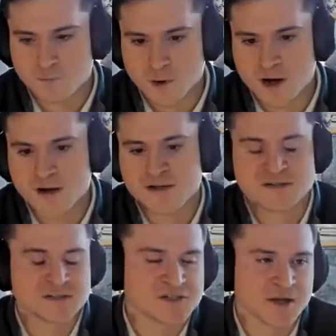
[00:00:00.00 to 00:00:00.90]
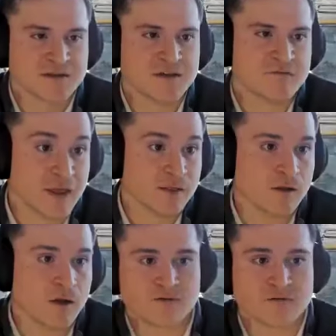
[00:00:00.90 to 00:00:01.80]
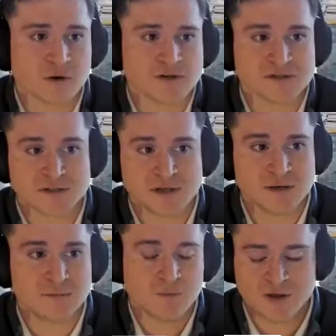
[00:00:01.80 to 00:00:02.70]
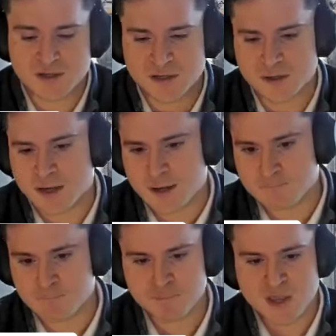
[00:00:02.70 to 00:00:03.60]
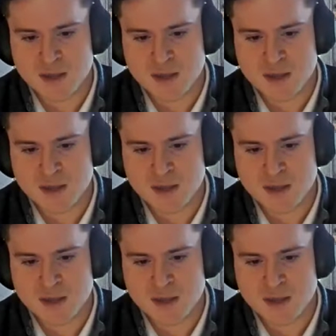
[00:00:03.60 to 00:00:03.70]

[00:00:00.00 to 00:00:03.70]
One is to check the event log first, in my opinion.